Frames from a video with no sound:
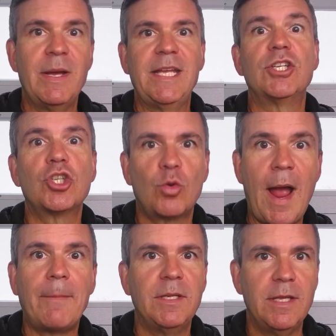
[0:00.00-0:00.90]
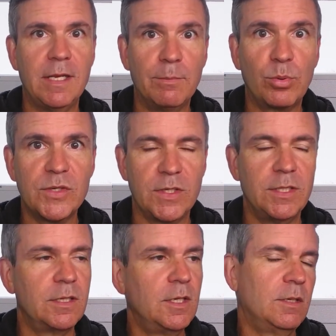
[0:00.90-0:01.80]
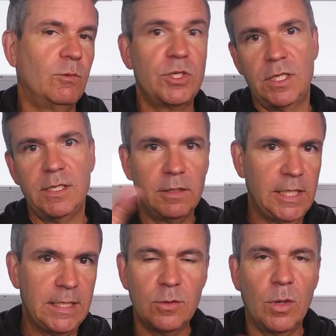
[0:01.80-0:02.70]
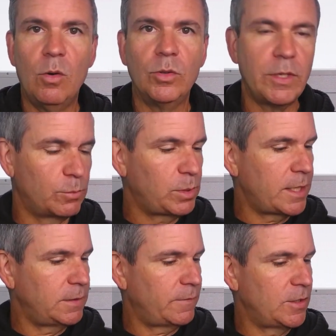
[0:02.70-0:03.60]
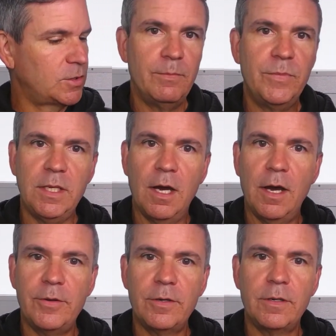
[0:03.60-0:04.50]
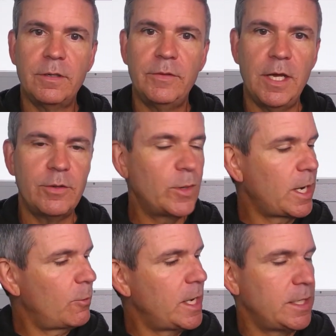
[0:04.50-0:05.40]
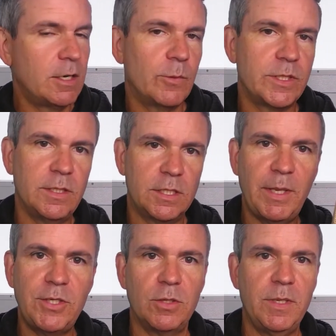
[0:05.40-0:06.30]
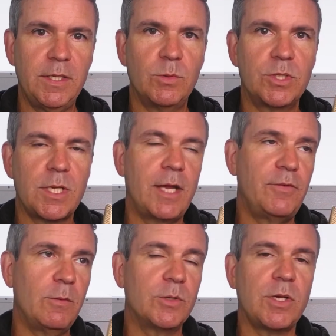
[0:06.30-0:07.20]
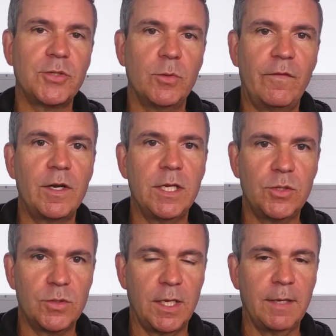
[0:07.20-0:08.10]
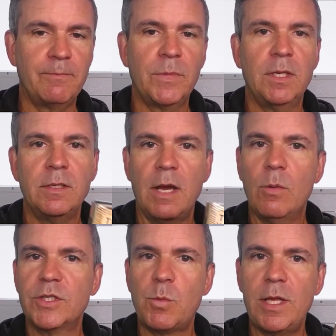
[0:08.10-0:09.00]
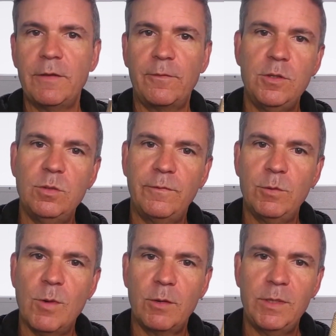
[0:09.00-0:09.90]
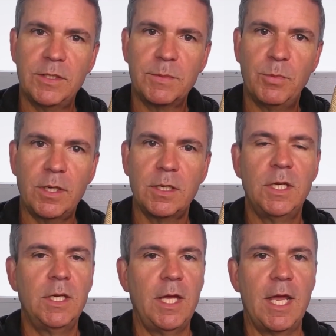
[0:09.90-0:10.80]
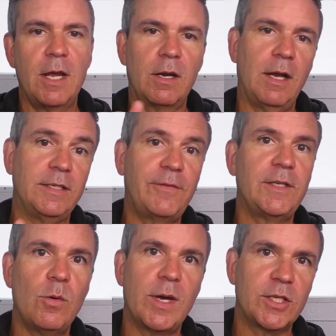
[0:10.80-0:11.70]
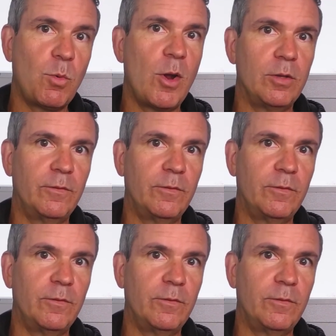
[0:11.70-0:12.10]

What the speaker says: trapped and then imprisoned, which could lead to a whole another plot device. The other one I read in here was the Displacer Beast, which I think was also very interesting. Now, I won't spoil it for you if you want to read this book, and I definitely don't want to spoil